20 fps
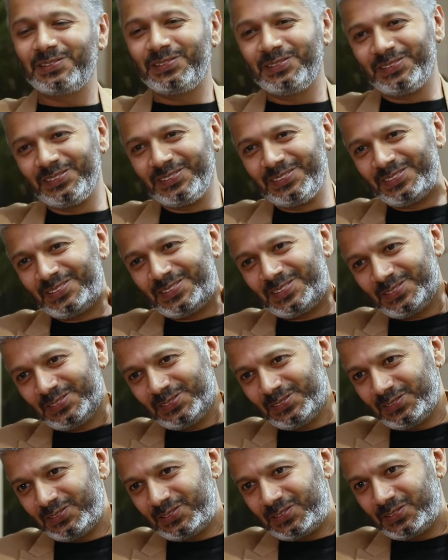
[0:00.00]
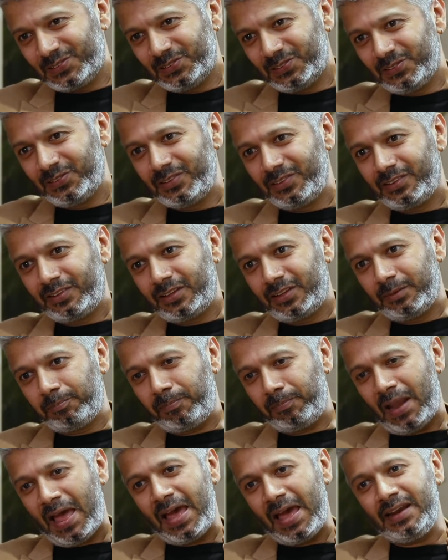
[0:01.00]
so so so the
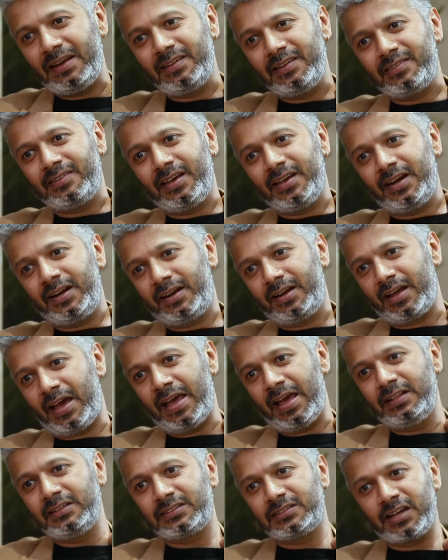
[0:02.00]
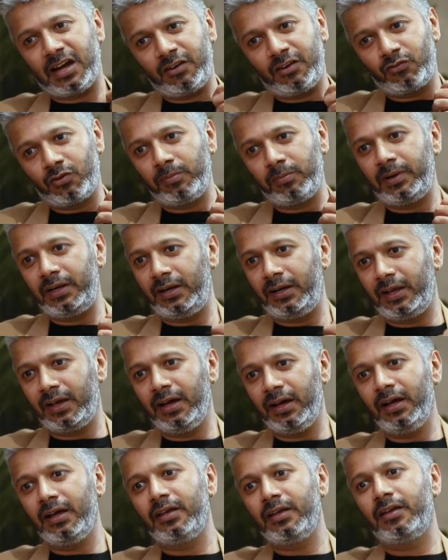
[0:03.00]
plan is that i'll start from
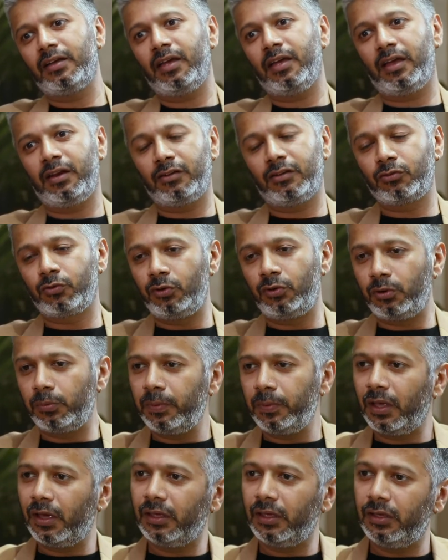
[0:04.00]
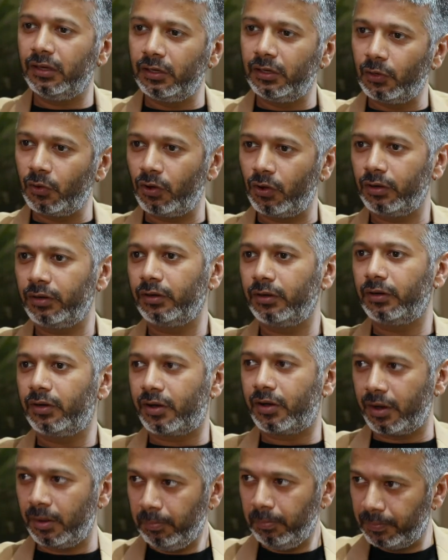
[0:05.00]
india and it's going to be a year long
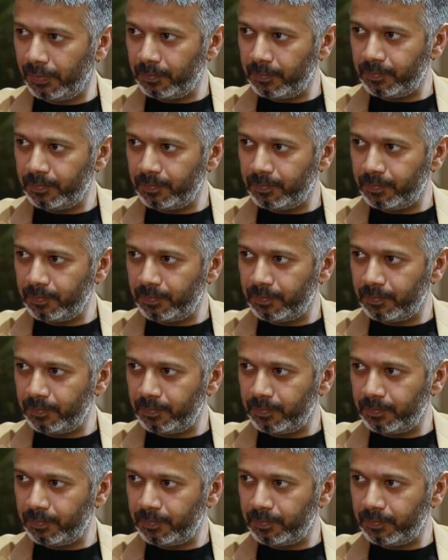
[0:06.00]
trip